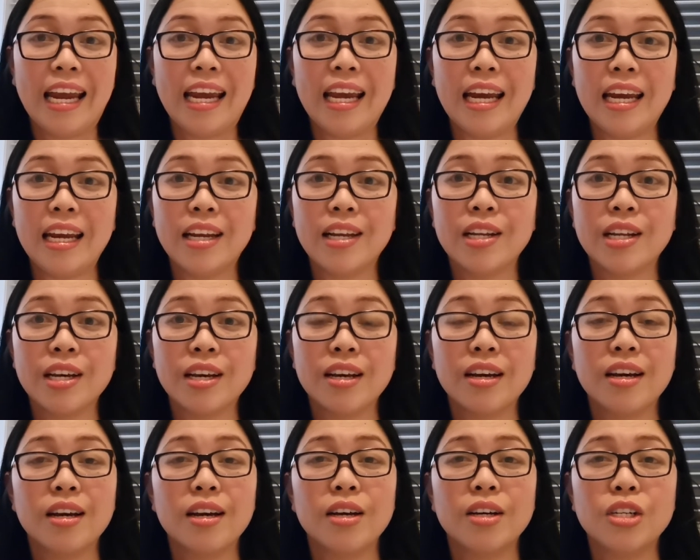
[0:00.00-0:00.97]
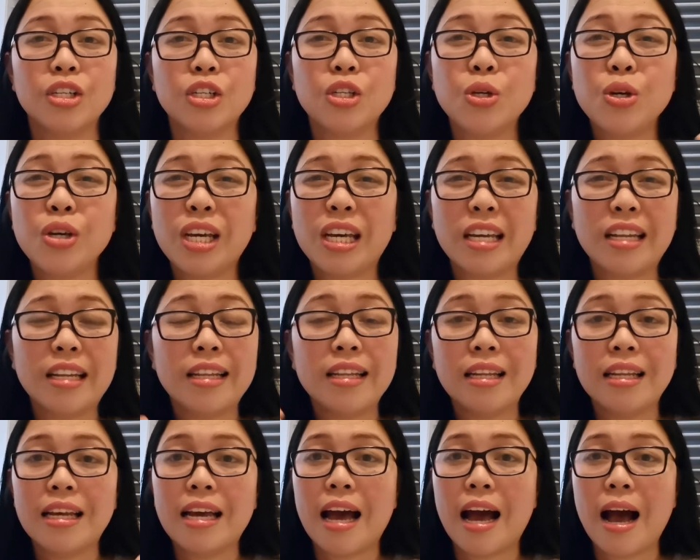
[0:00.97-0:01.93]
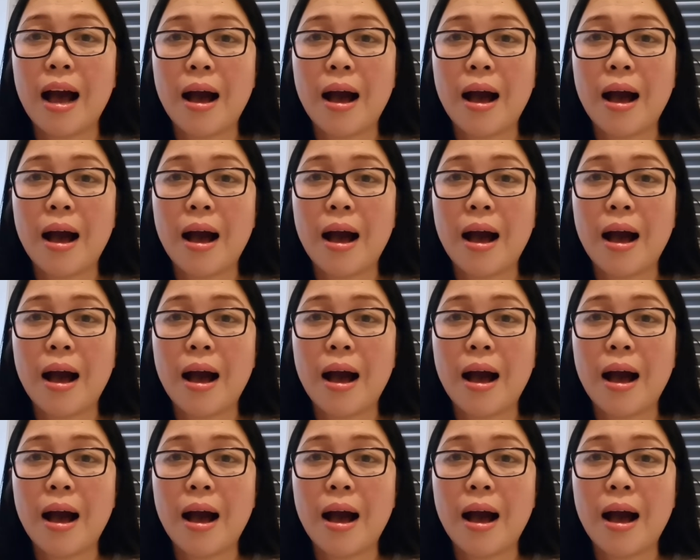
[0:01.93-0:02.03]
And you can